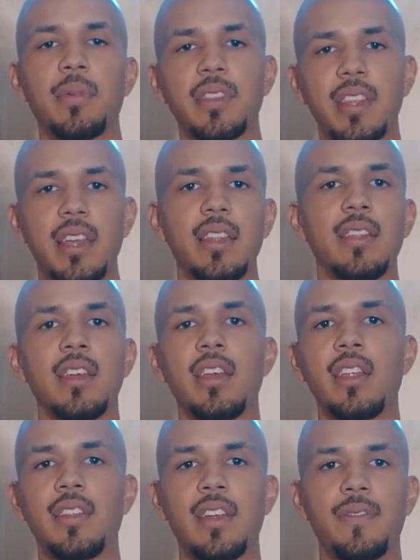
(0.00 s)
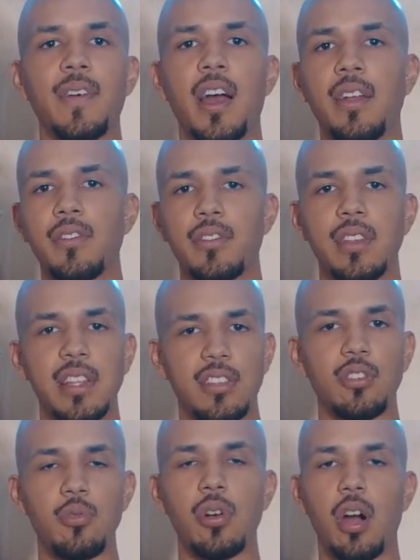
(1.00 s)
But then they found it
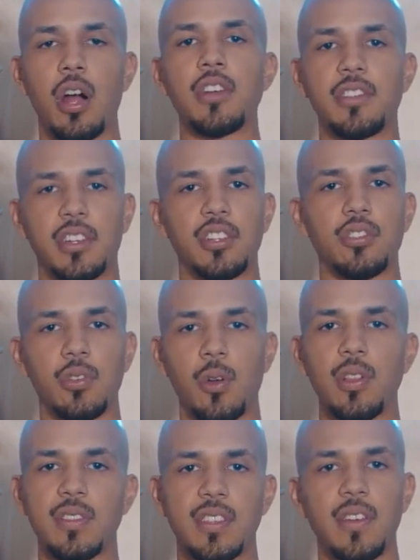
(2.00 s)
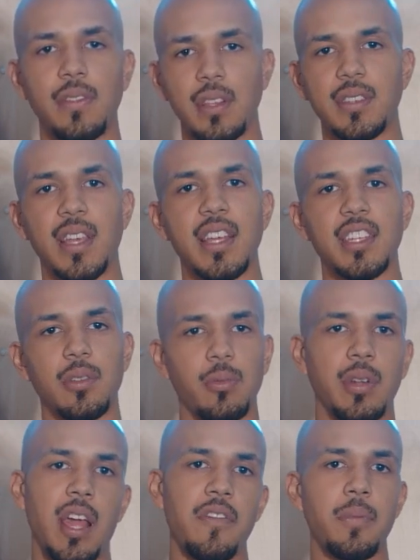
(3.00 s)
too hard to control a civilization
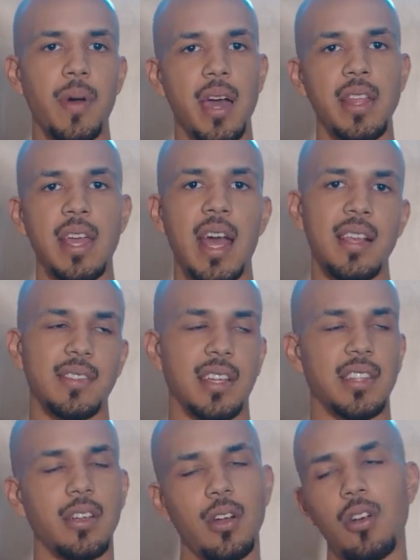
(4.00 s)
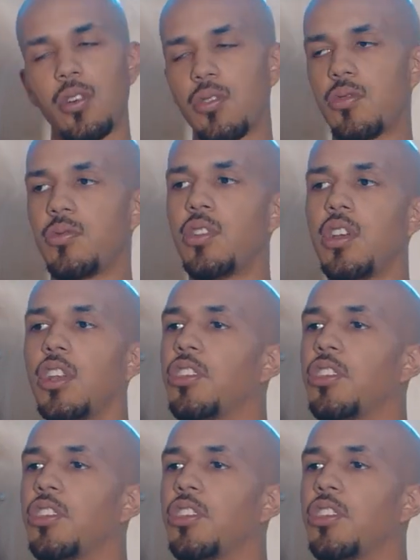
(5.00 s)
when everybody has like their own